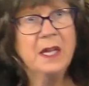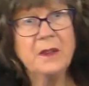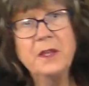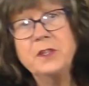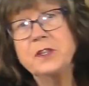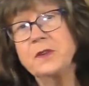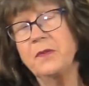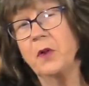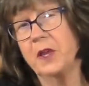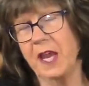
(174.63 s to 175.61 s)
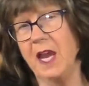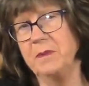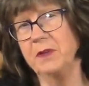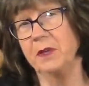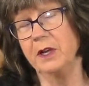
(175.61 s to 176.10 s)
This
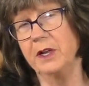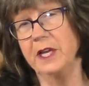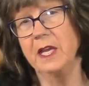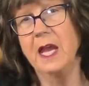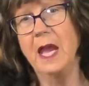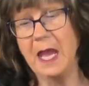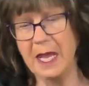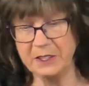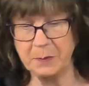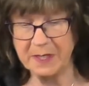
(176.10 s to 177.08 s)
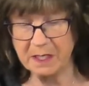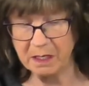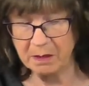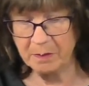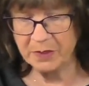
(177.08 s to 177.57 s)
vocabulary has
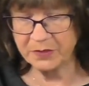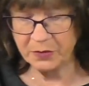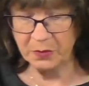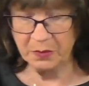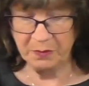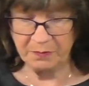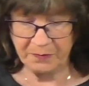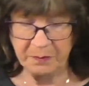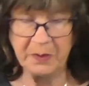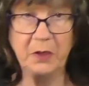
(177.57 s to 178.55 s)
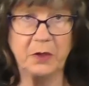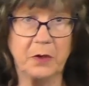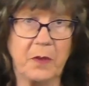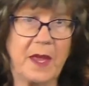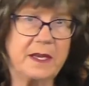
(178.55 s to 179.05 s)
become so
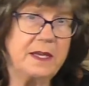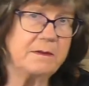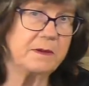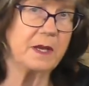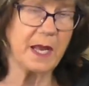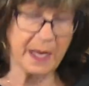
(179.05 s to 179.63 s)
familiar that even